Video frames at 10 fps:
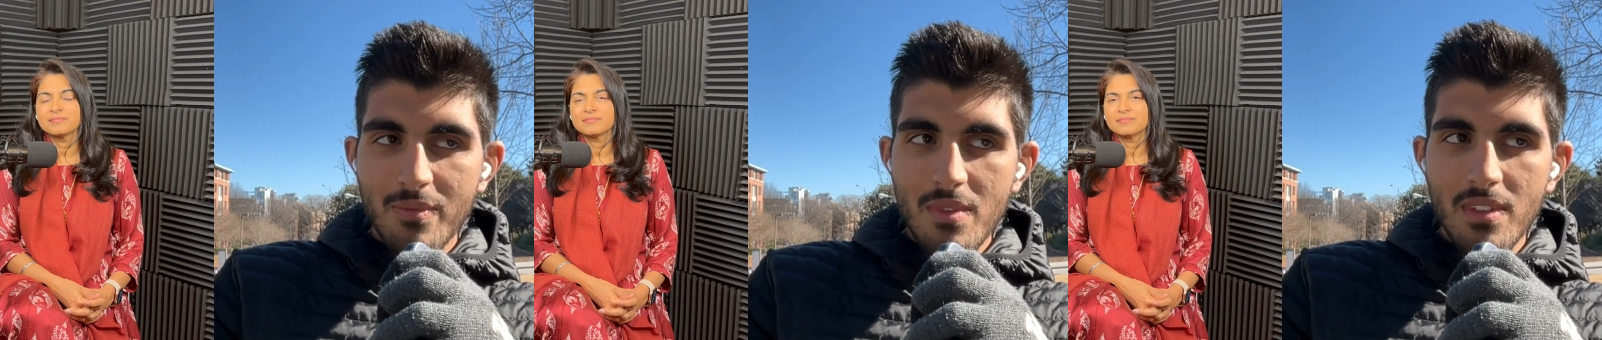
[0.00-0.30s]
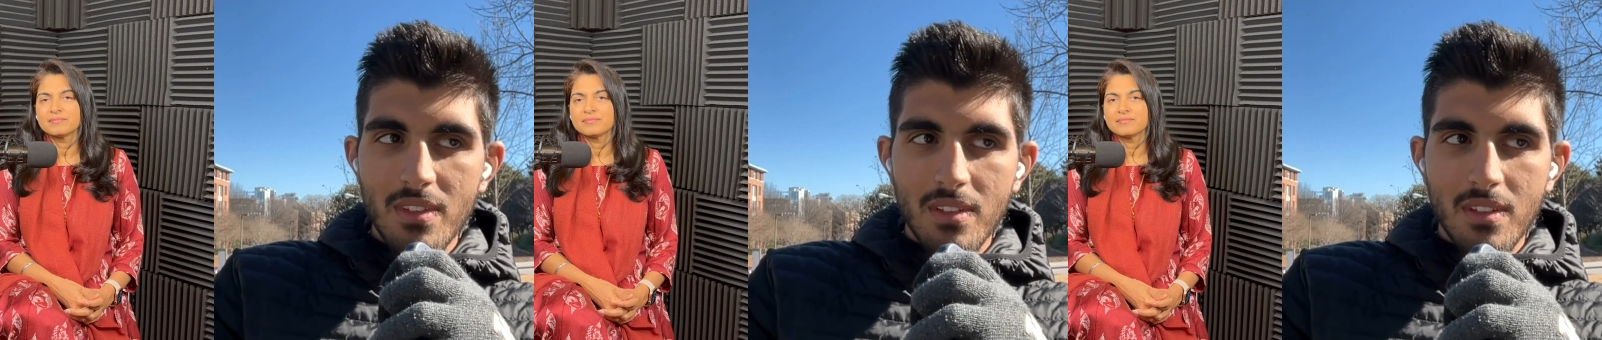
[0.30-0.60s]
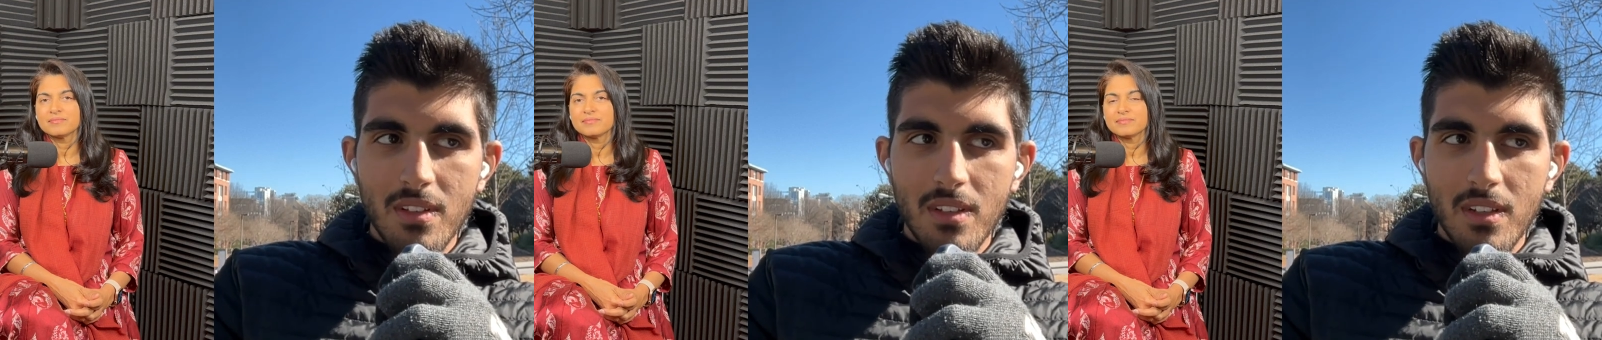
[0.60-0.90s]

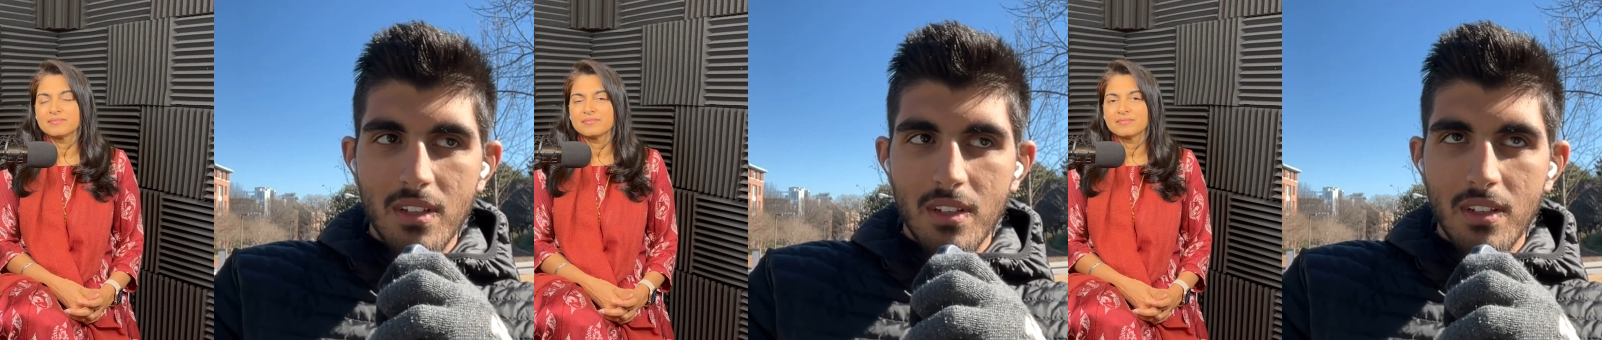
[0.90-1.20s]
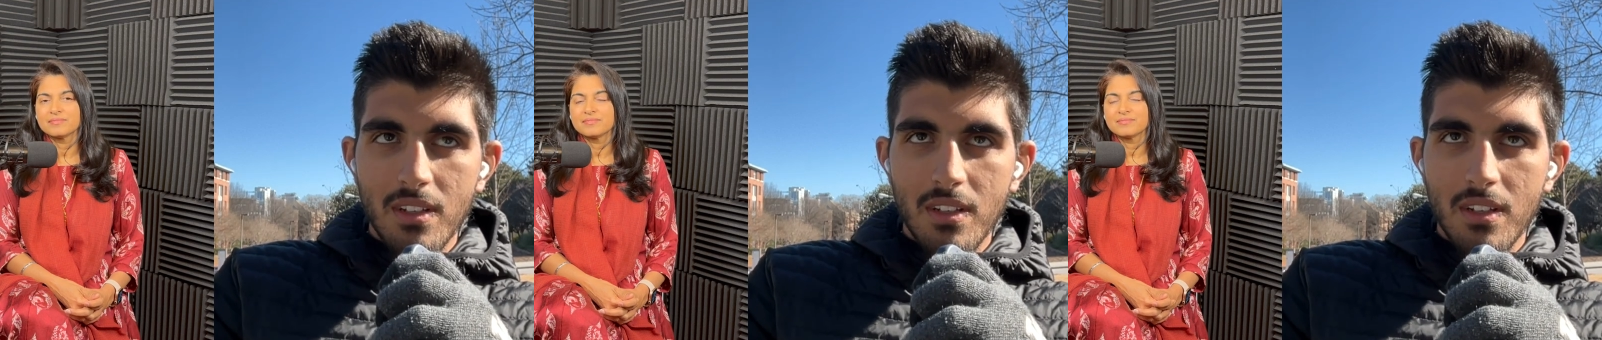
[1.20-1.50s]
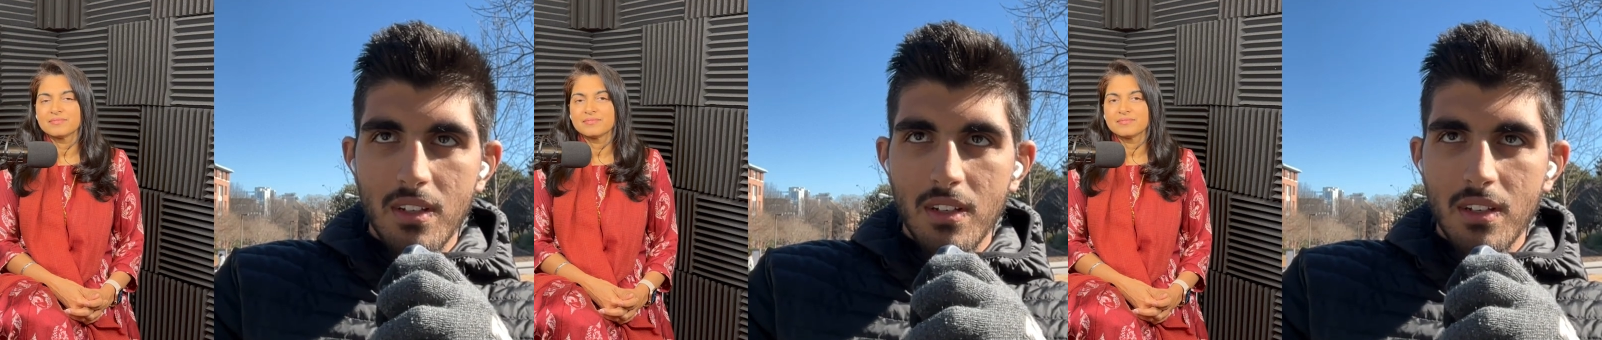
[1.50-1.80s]

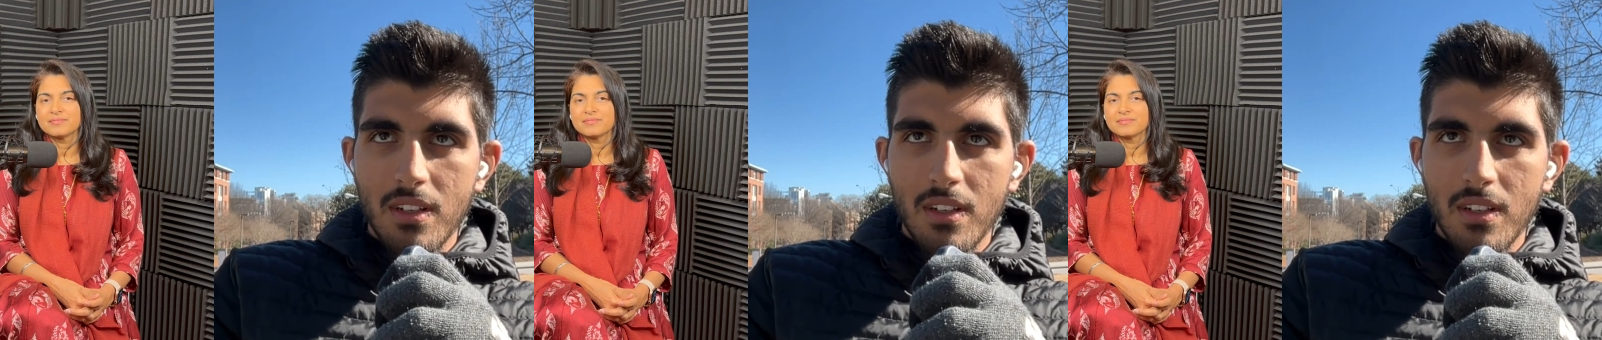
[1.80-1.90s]
(no one is talking)